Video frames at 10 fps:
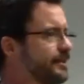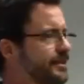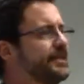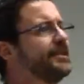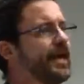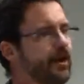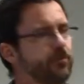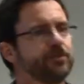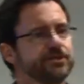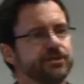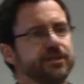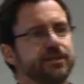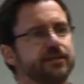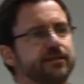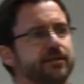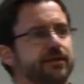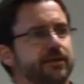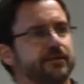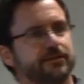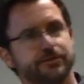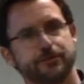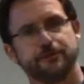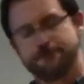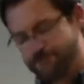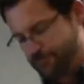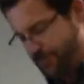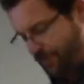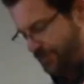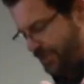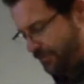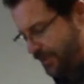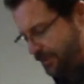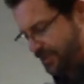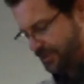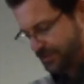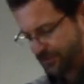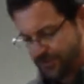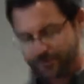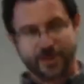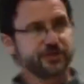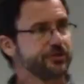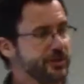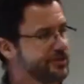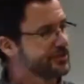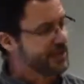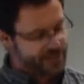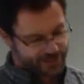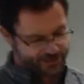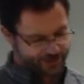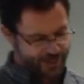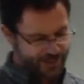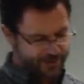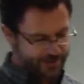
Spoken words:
get the help that you need to be a better business owner, make sure that you're staying on track.